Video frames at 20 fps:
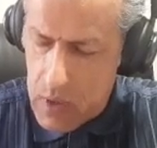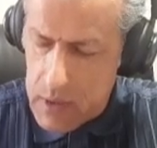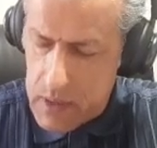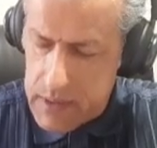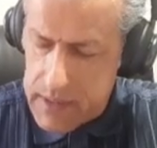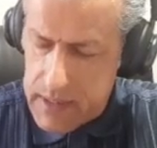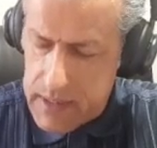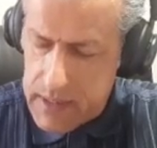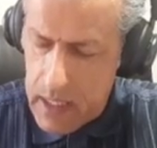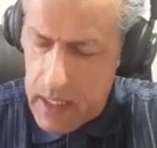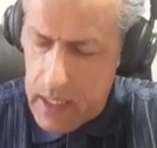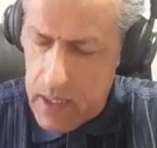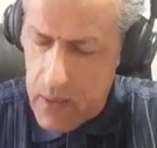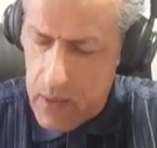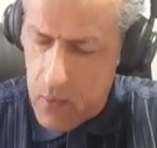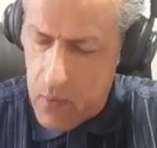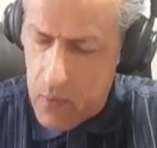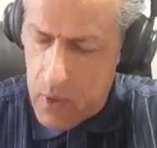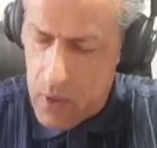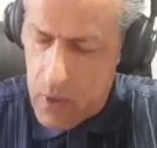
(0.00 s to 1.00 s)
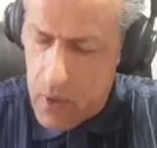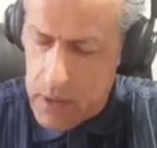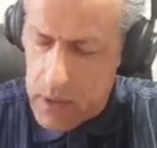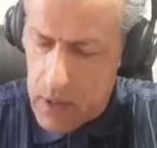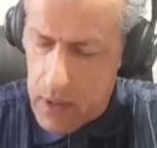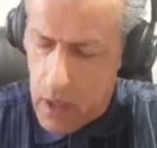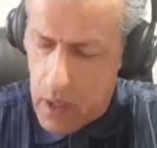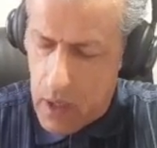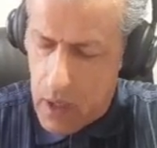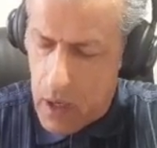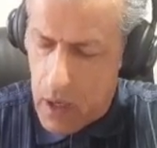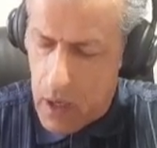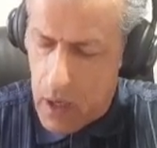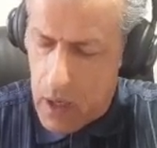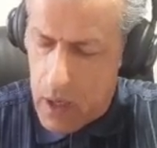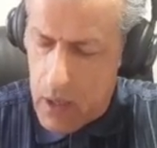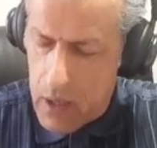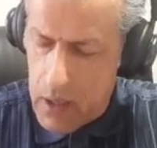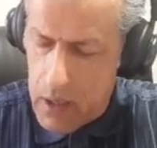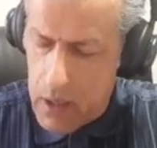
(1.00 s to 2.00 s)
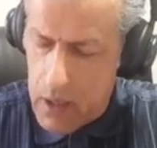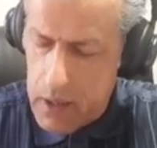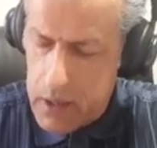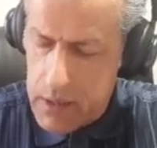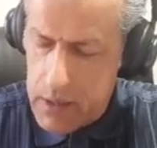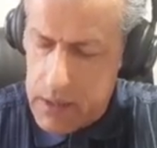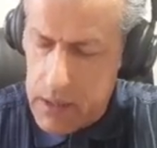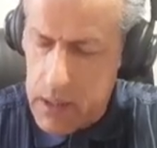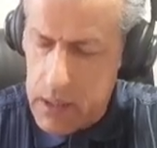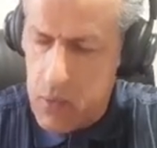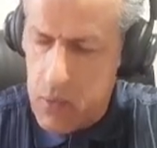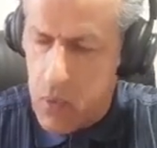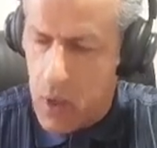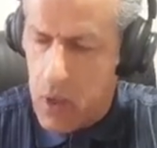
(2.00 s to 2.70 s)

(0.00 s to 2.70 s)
M1 R T1.